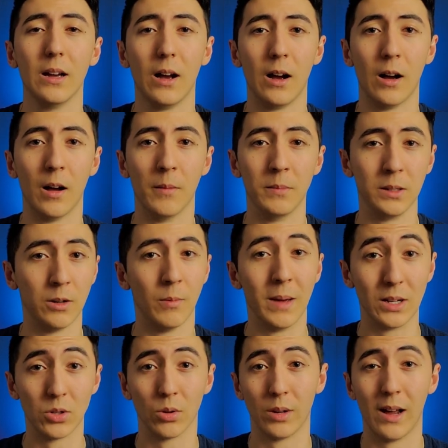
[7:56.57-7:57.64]
you know, make
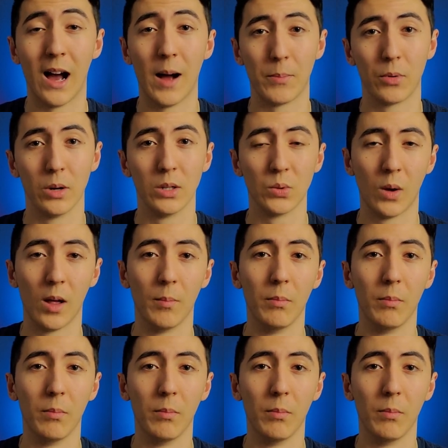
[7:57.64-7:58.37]
sure that it operates well.